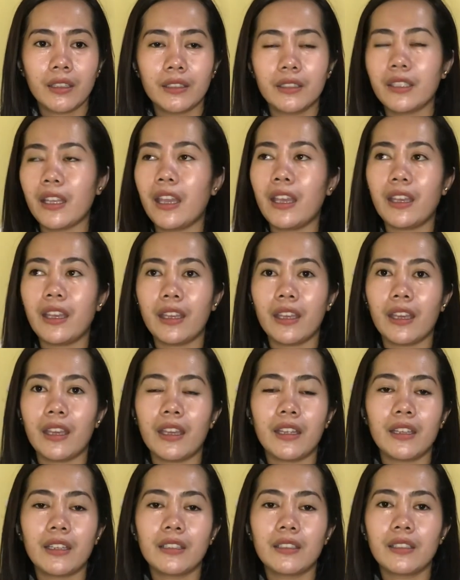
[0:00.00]
take
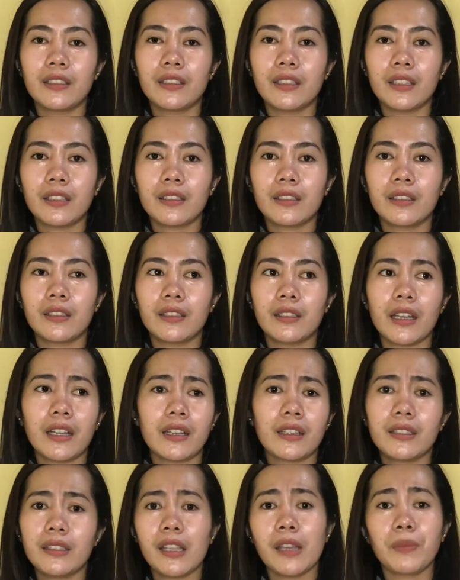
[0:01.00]
it, just
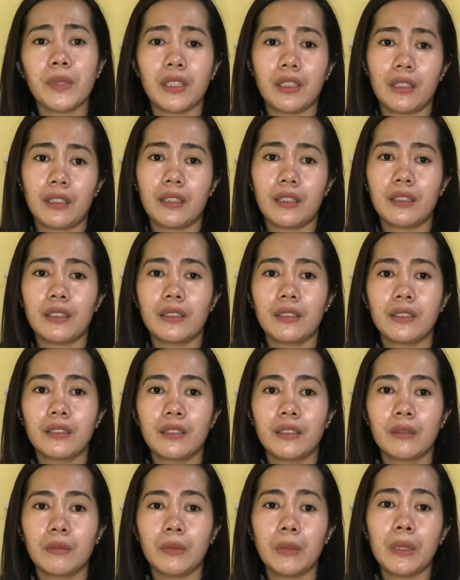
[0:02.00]
accept it.
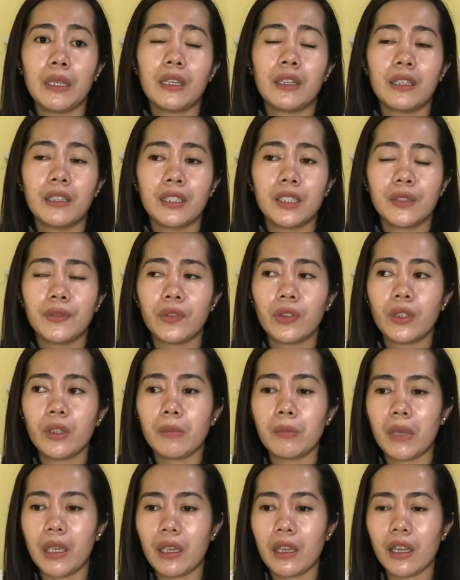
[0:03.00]
Because for
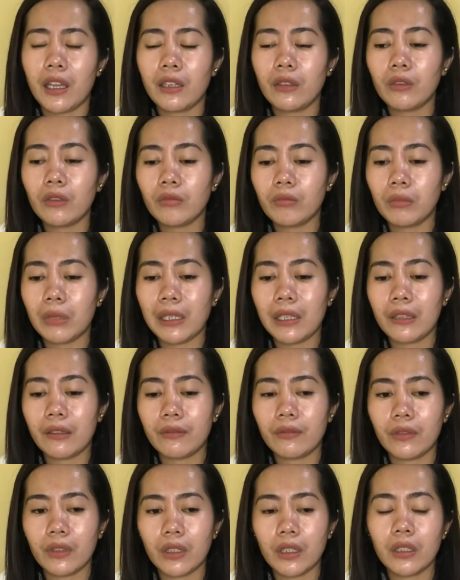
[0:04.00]
me, I don't
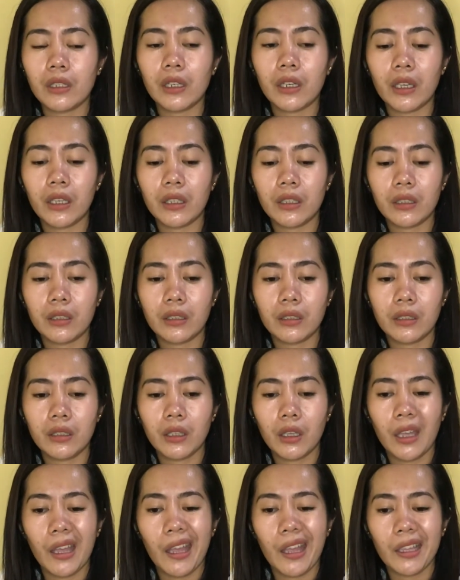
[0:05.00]
believe in like
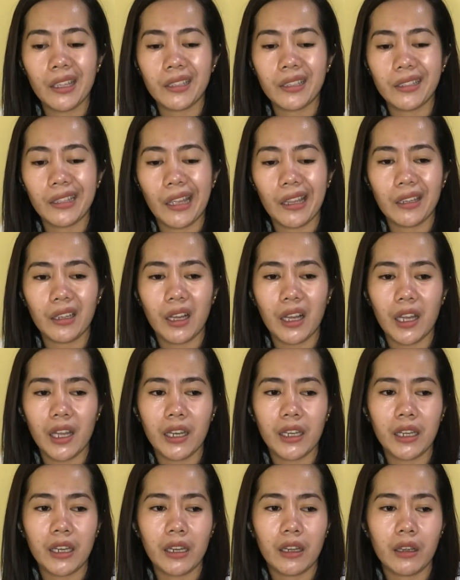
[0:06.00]

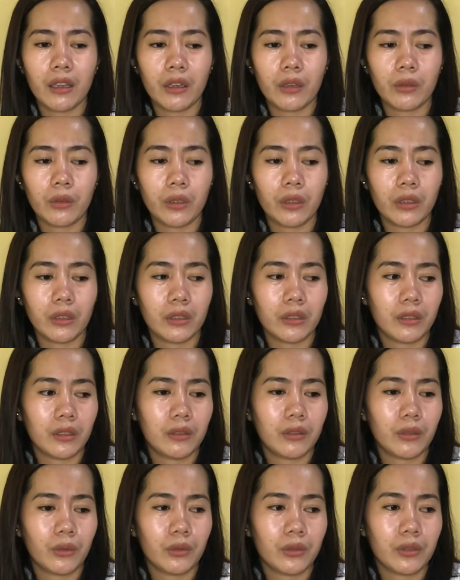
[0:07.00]
Tadhana or
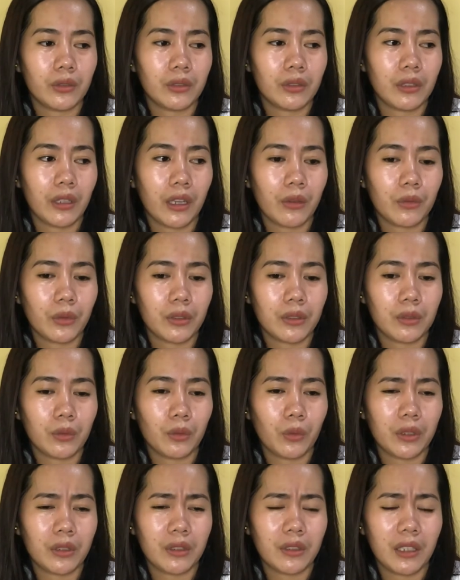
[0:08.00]
those like what's
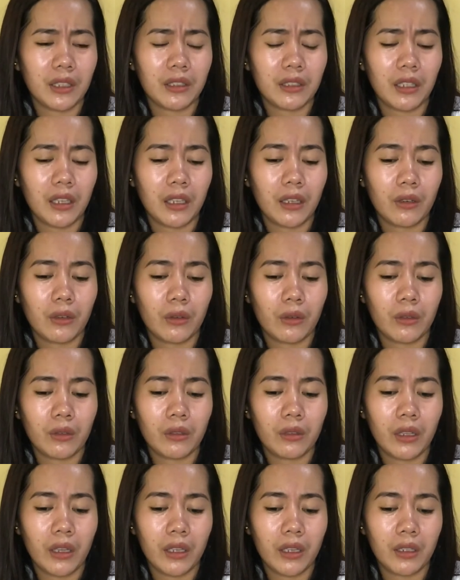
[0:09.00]
that they call
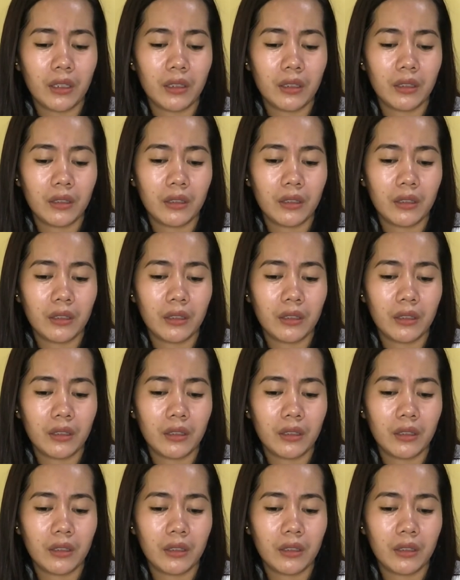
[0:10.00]
like